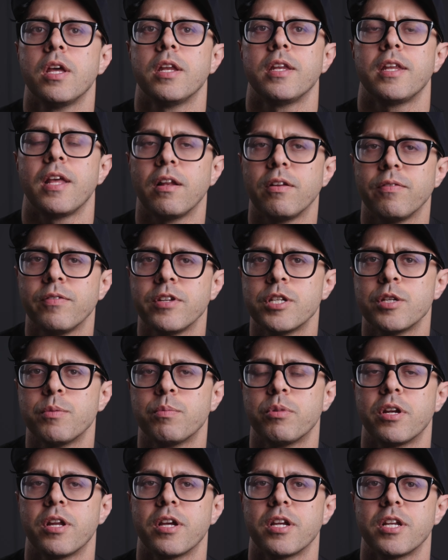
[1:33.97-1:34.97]
television
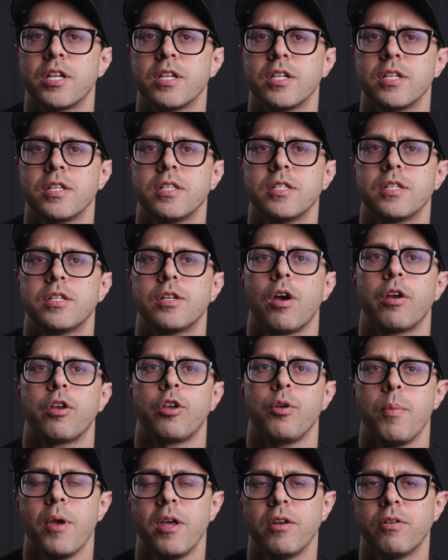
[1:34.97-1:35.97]
productions,
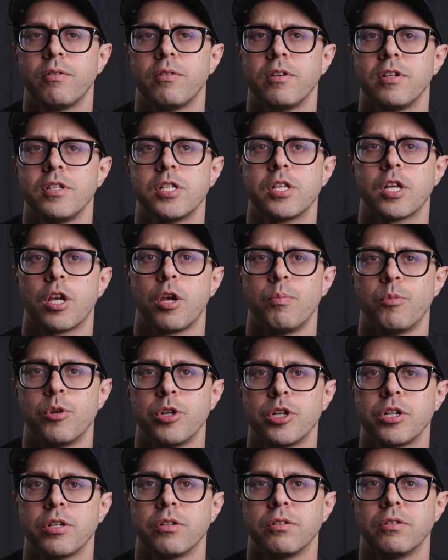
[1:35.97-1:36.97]
documentaries,
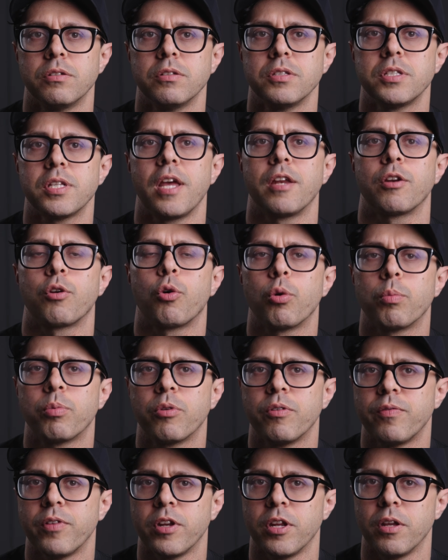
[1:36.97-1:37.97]
commercials, and
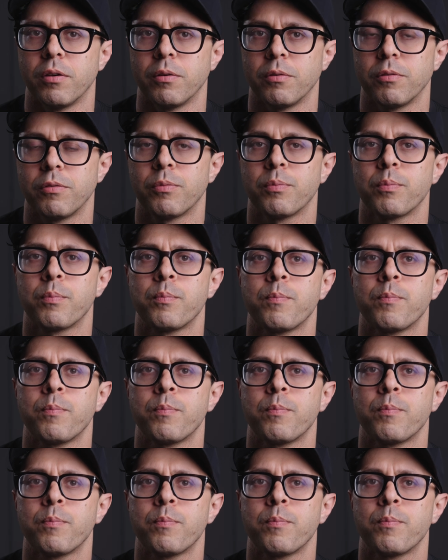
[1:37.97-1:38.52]
corporate videos.